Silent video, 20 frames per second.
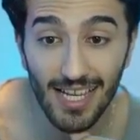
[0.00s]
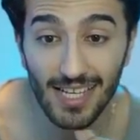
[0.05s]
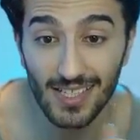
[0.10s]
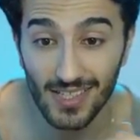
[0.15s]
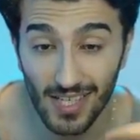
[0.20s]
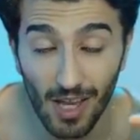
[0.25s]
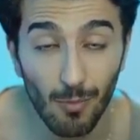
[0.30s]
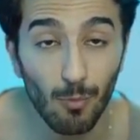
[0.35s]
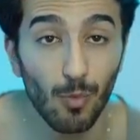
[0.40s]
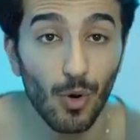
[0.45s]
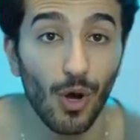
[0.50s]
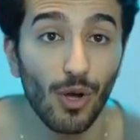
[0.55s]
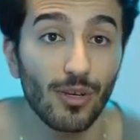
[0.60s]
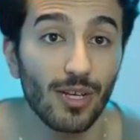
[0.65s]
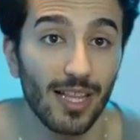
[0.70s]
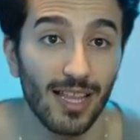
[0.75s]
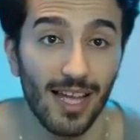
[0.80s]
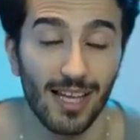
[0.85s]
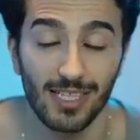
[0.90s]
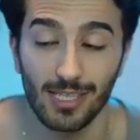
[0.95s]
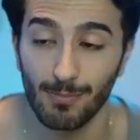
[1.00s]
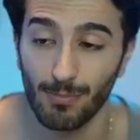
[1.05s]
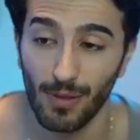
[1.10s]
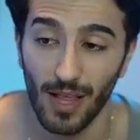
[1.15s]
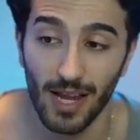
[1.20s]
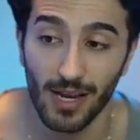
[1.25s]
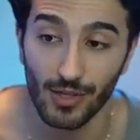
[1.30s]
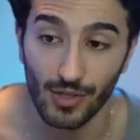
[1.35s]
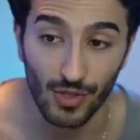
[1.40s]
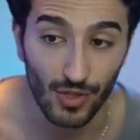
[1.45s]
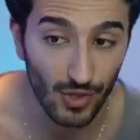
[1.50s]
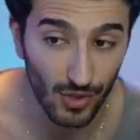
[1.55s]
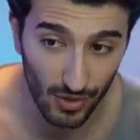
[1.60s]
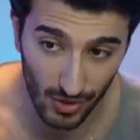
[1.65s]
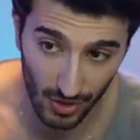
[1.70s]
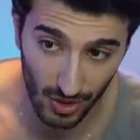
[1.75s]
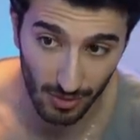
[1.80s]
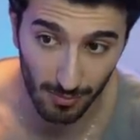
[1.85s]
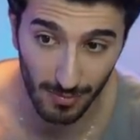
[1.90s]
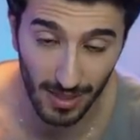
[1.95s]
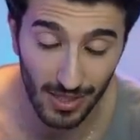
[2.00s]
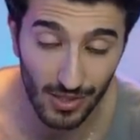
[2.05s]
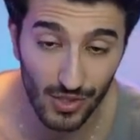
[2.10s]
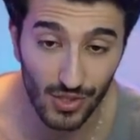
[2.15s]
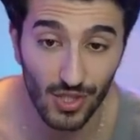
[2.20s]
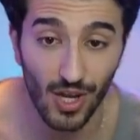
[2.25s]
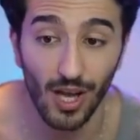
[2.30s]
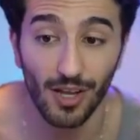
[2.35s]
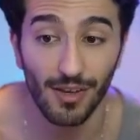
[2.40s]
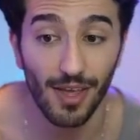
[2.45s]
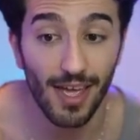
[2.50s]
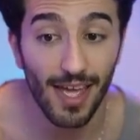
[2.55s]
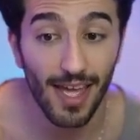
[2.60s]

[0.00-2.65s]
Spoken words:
some world-class players. Heung-min Son,